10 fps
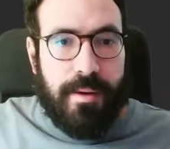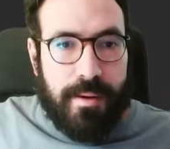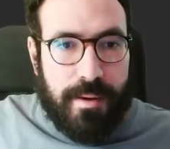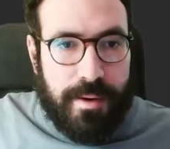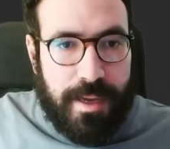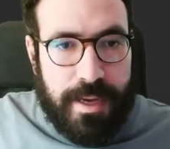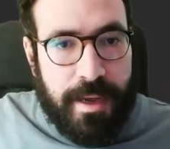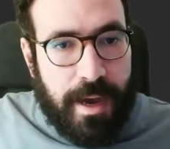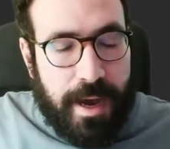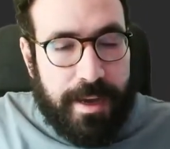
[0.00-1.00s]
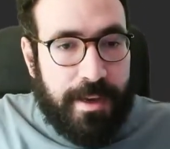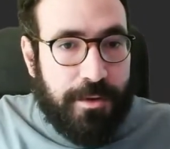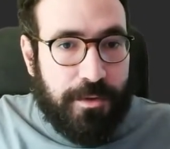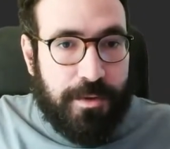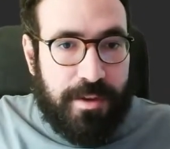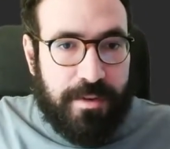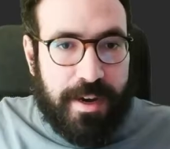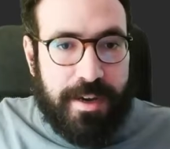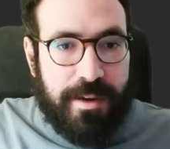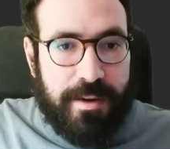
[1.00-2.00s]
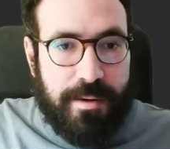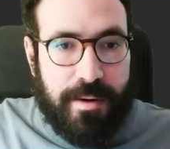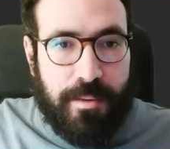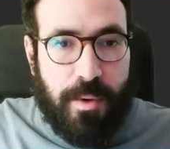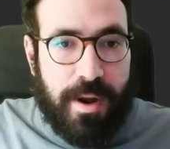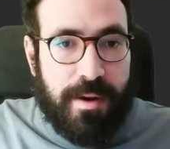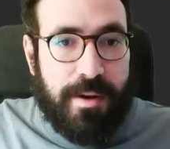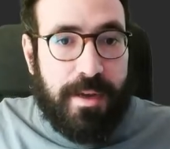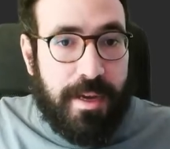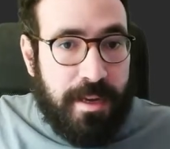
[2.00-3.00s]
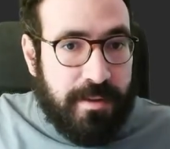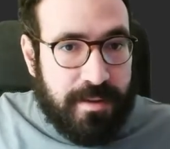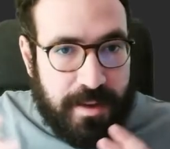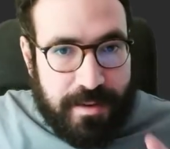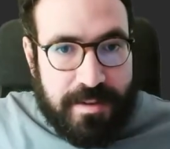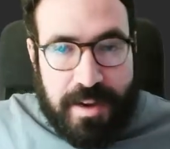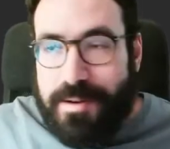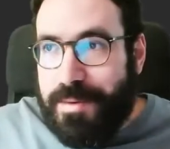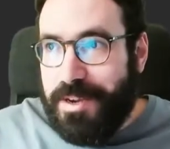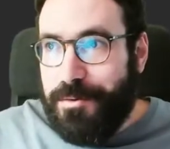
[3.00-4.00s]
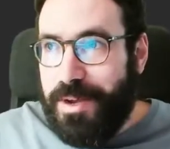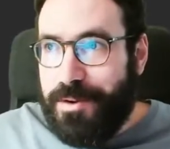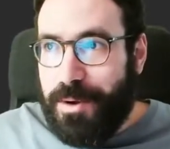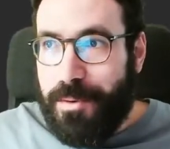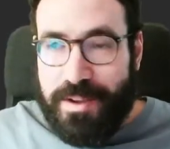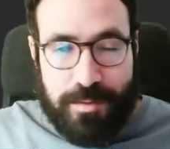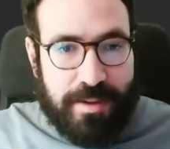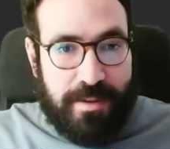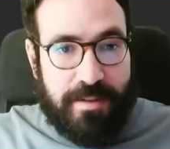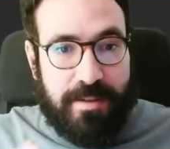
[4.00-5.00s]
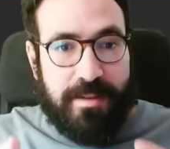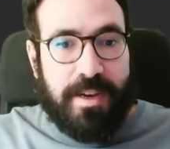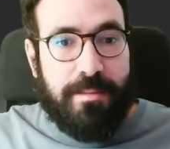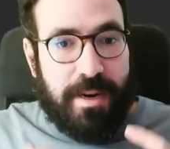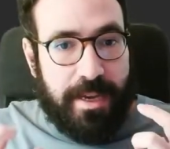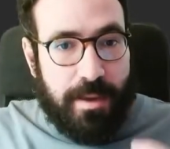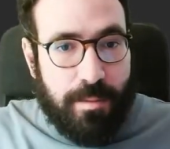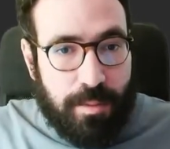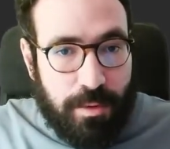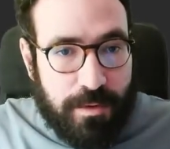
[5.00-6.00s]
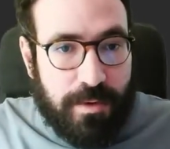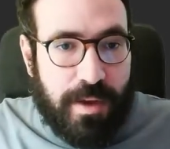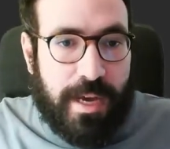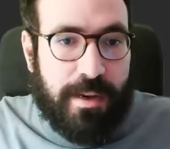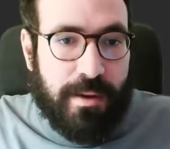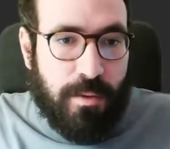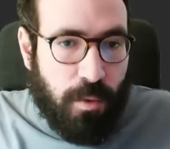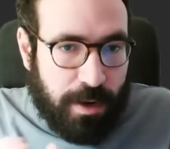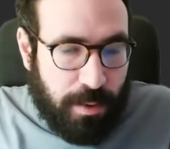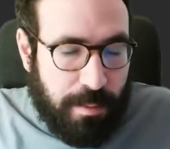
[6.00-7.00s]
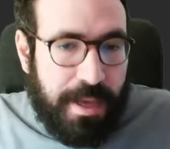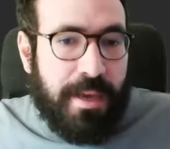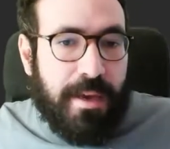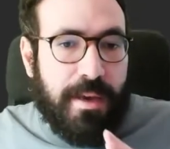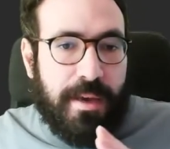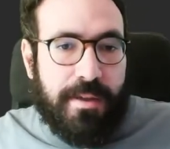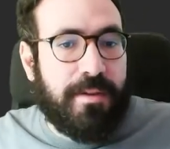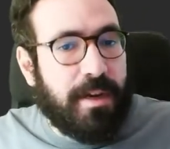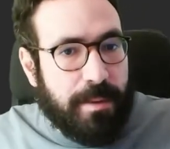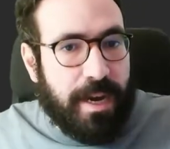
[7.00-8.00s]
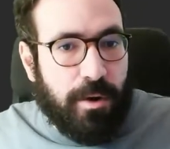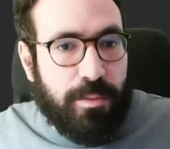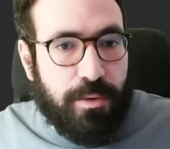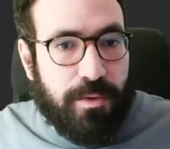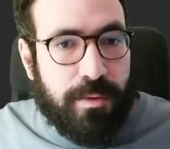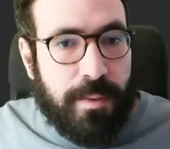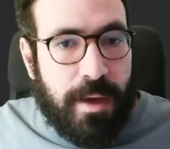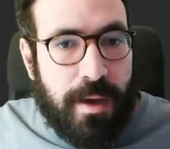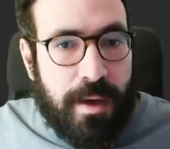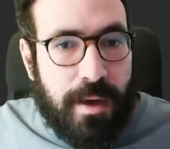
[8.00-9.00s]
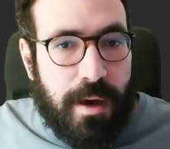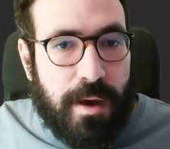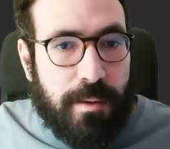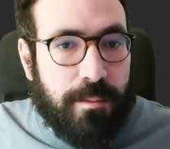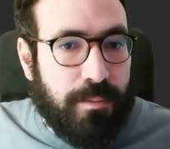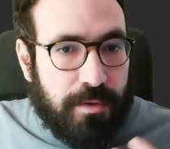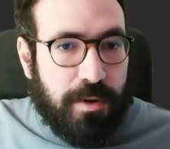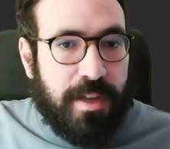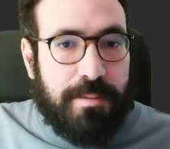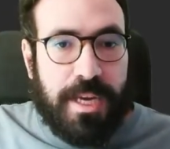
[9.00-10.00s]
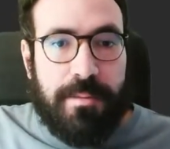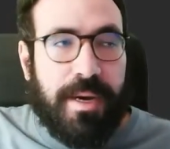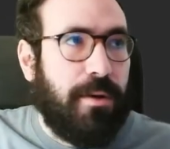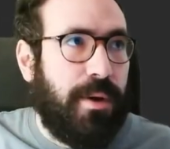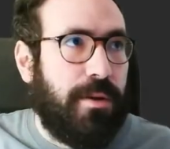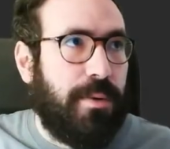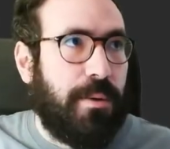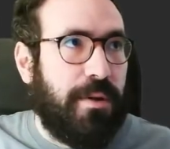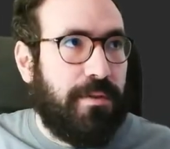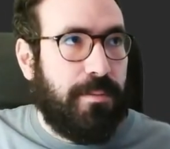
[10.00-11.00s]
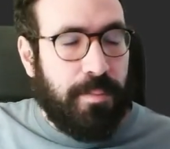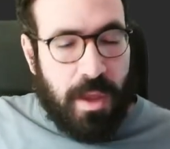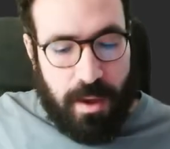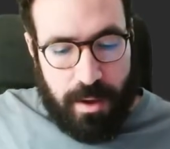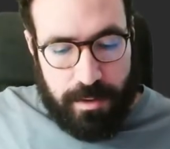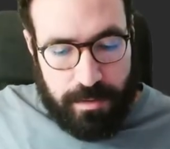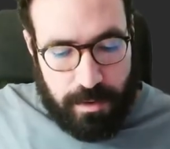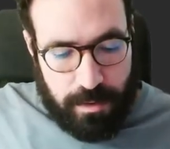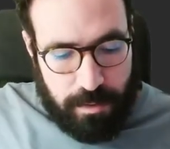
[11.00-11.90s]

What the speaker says: Then I need to define what is inside my create request, what is inside my input, and what will be inside my output. So let's begin by create request. So